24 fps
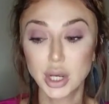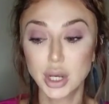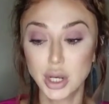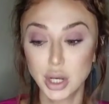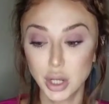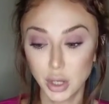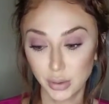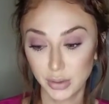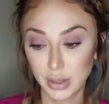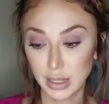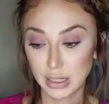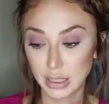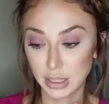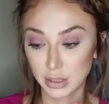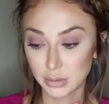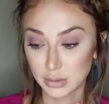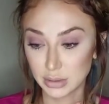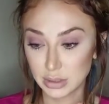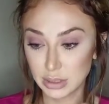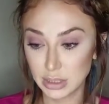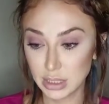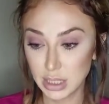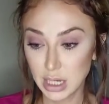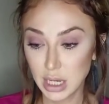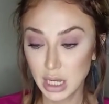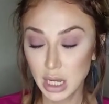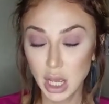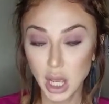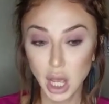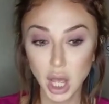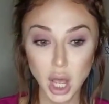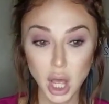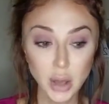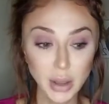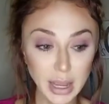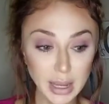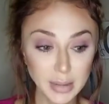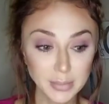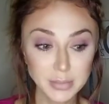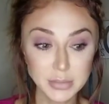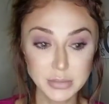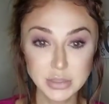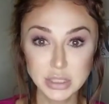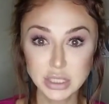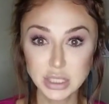No, they don't. Okay,